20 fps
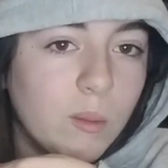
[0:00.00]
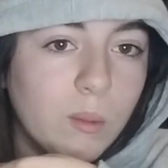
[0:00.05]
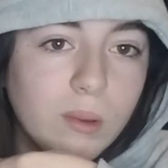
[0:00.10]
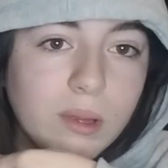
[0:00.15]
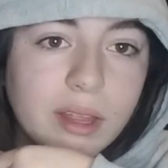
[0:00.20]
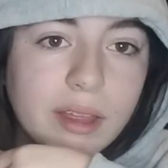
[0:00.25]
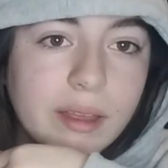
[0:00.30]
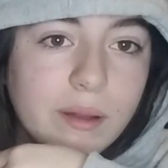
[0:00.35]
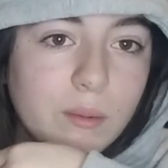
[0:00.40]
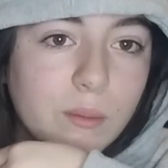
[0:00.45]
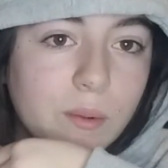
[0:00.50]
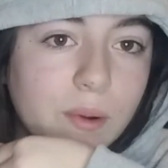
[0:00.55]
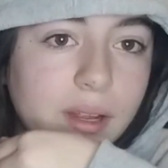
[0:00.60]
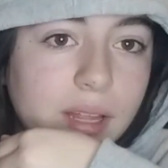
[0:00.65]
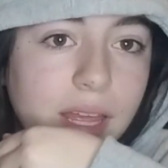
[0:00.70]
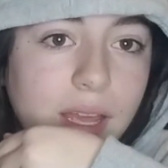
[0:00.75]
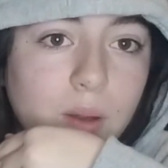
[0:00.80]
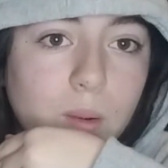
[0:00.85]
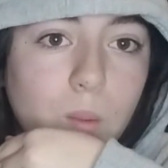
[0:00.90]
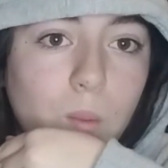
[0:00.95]
We're, we're
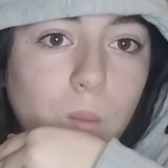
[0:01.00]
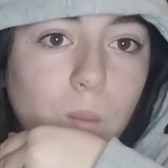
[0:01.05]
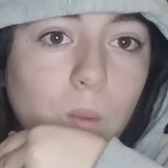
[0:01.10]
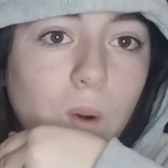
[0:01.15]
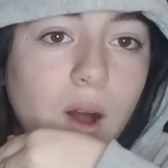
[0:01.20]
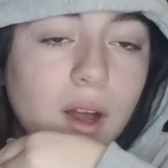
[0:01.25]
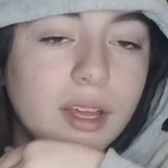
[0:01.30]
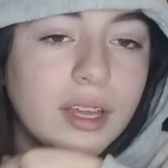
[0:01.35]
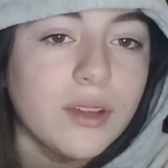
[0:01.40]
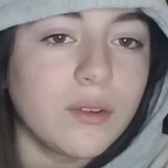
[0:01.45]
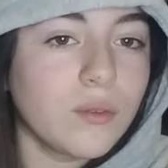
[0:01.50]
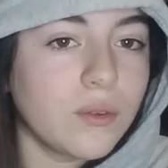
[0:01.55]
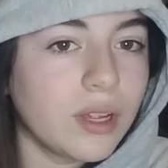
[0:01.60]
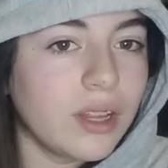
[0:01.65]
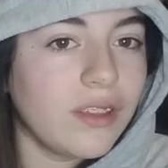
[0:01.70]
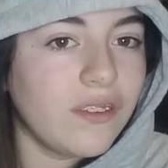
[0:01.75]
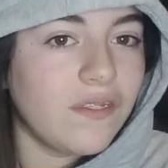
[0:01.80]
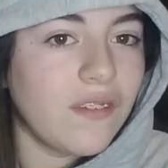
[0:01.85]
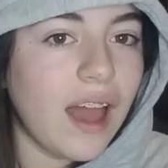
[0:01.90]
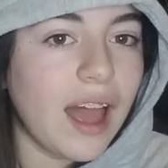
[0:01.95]
like walking
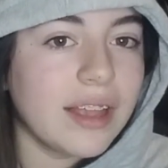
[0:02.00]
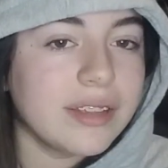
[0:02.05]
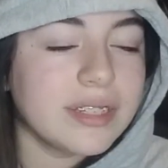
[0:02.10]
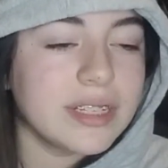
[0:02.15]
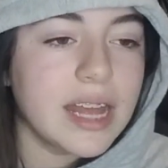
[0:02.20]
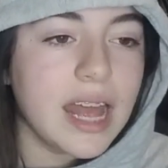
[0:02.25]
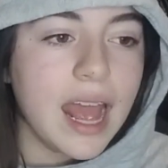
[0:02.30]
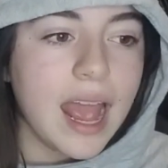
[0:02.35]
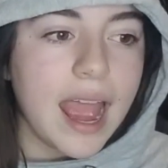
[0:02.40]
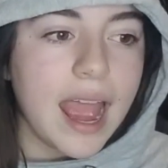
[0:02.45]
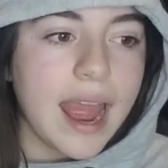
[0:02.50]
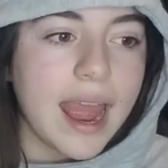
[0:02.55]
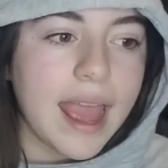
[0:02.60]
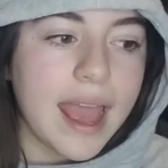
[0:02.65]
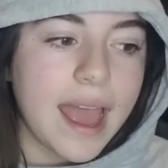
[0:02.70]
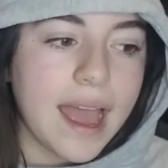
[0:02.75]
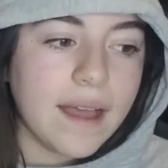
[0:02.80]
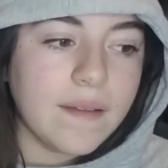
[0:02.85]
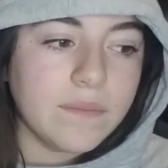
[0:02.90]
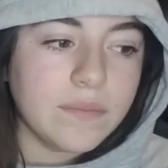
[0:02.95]
really fast
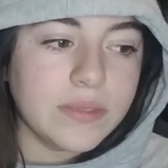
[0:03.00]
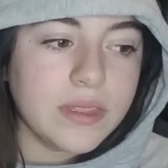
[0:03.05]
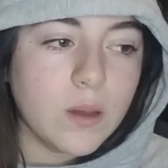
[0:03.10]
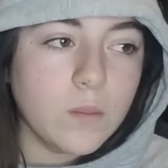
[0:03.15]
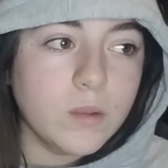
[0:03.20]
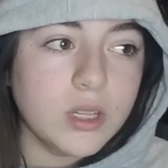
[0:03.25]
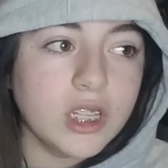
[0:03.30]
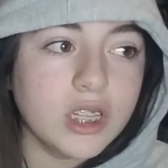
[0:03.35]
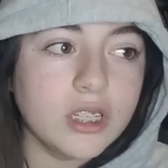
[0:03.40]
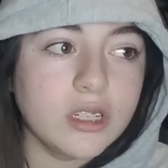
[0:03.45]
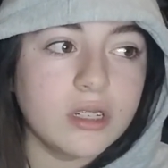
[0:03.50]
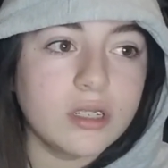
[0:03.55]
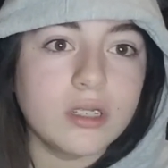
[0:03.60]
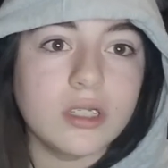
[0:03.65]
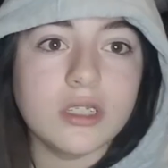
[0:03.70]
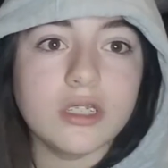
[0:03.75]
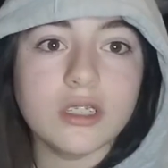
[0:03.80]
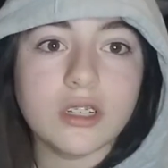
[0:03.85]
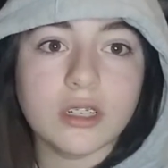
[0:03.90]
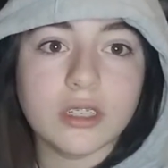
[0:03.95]
and then we
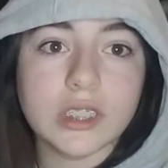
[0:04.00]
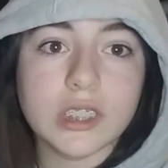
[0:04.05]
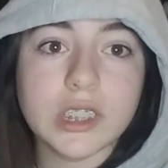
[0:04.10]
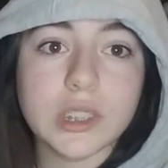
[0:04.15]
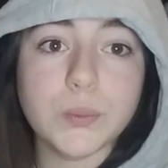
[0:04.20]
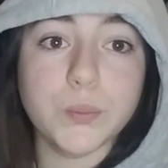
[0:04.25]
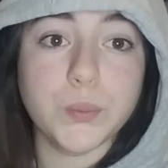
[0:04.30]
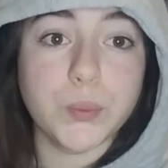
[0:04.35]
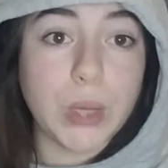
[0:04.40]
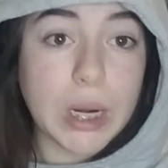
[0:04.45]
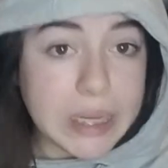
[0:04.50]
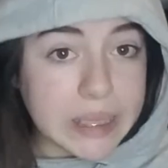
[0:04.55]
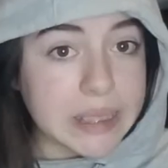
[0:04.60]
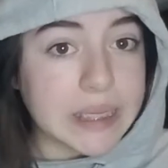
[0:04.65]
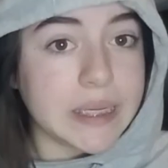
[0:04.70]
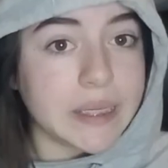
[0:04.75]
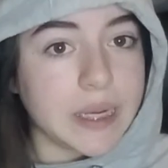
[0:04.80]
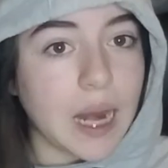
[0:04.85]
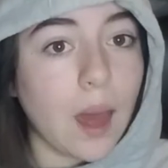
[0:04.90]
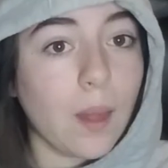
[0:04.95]
literally start
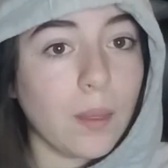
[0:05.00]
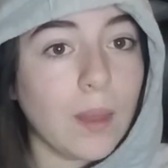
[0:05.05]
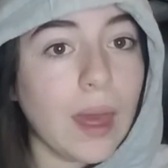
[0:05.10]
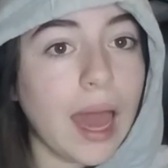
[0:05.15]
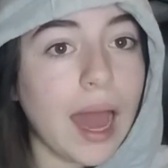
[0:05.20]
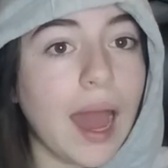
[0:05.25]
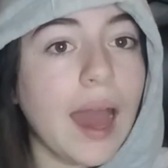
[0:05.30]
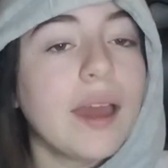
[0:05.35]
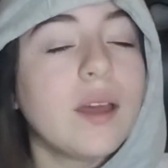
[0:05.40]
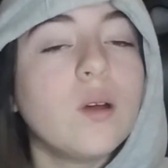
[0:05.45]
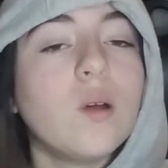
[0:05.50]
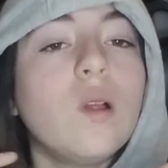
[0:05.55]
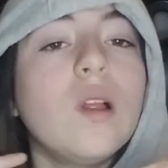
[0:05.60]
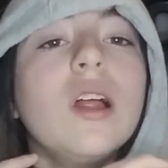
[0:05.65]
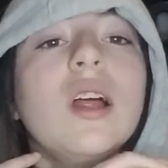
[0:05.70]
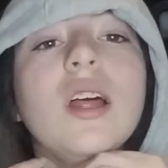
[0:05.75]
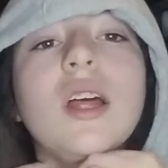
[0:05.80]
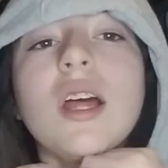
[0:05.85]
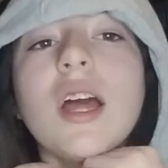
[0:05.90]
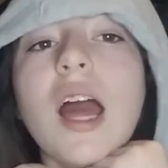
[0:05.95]
sprinting down the aisle
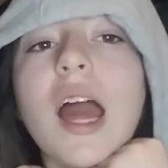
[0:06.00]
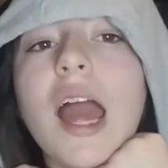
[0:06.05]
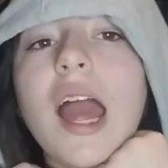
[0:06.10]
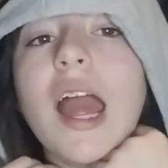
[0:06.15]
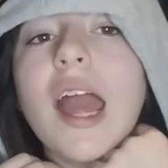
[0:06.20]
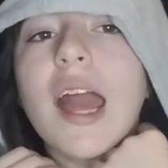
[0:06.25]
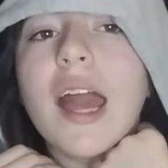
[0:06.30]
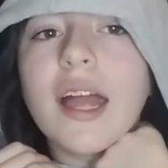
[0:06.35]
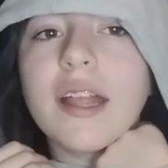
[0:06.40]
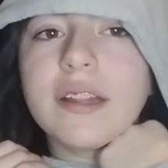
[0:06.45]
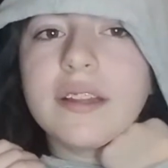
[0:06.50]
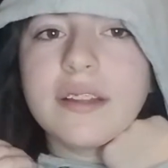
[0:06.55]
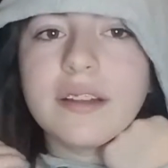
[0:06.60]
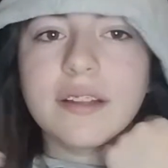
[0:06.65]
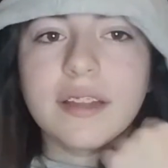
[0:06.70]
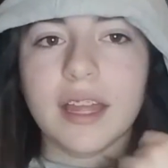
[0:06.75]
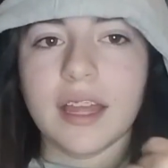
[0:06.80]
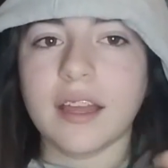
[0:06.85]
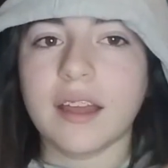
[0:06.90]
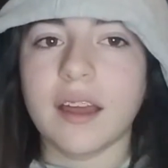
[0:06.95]
and they're
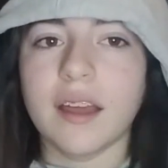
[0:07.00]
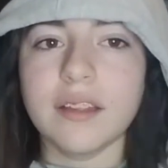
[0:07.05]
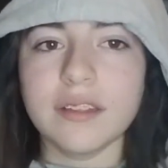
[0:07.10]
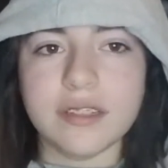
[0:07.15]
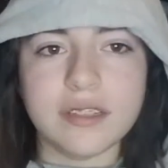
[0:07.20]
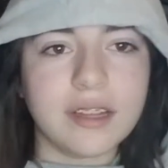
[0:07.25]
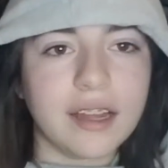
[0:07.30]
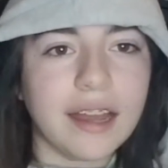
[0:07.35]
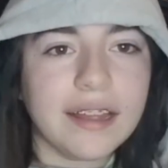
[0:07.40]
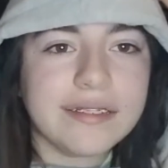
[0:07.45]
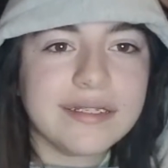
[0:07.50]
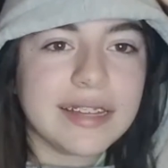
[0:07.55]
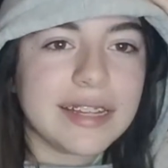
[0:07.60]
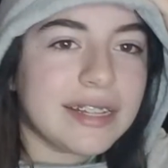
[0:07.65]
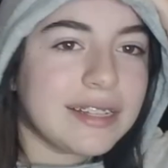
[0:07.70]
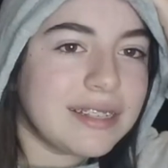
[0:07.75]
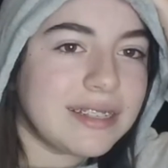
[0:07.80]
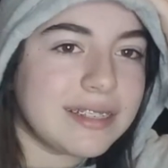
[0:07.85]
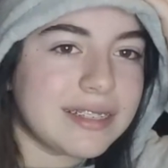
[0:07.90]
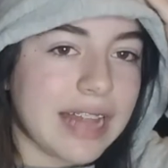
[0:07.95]
like, do you guys get
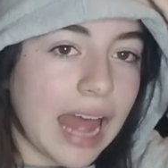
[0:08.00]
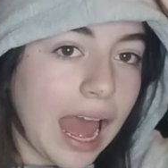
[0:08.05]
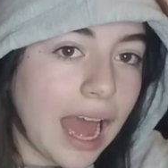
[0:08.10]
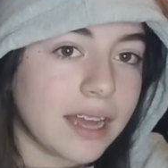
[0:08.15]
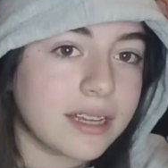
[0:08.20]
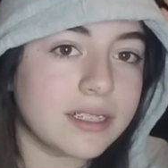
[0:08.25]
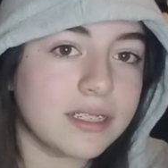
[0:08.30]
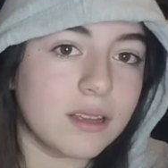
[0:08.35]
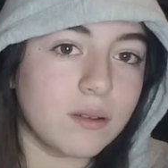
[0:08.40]
any snacks?